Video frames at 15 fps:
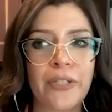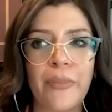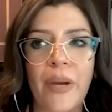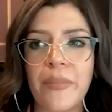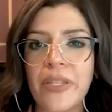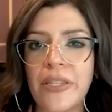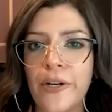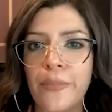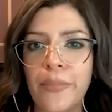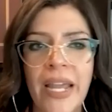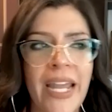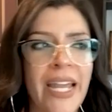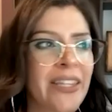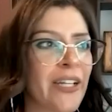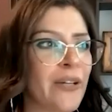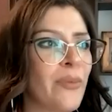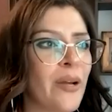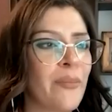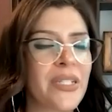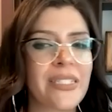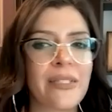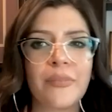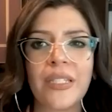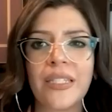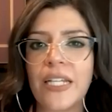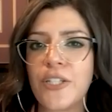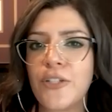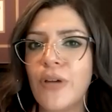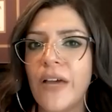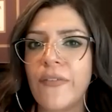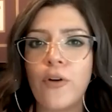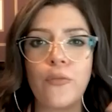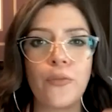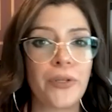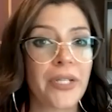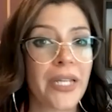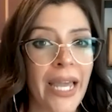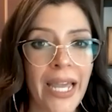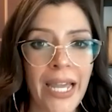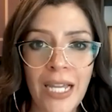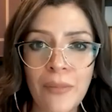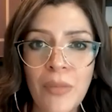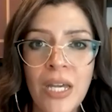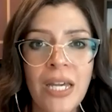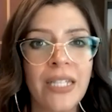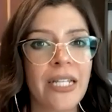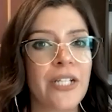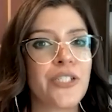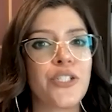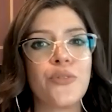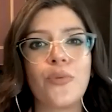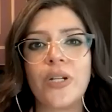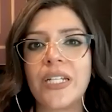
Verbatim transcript: there might be their pain, there might be something that you have overcame that you mm.